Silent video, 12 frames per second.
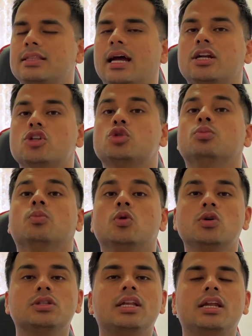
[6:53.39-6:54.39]
That is
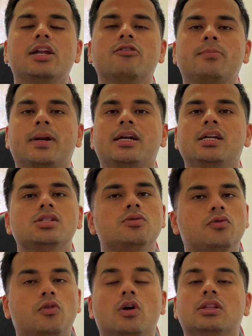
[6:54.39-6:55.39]
more than enough practice
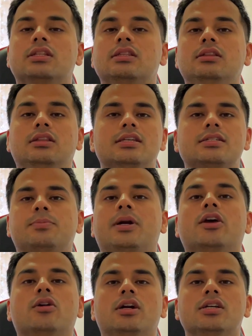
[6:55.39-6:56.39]
for this
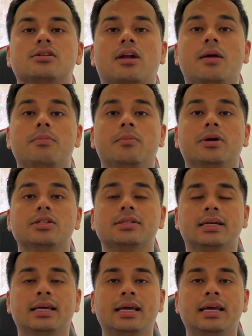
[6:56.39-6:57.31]
particular describe image.